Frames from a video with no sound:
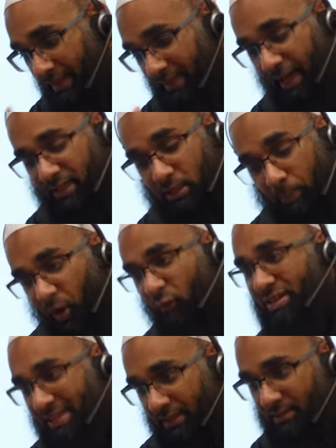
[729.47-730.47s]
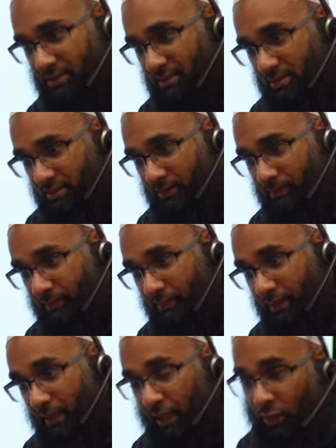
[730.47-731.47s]
The other, the Prophet tells us.
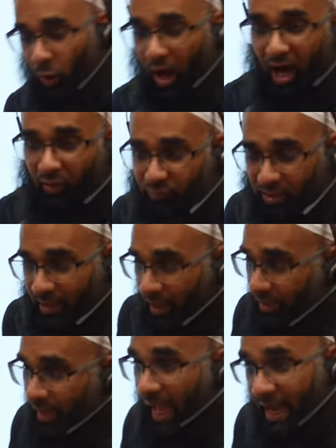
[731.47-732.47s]
Now, after that,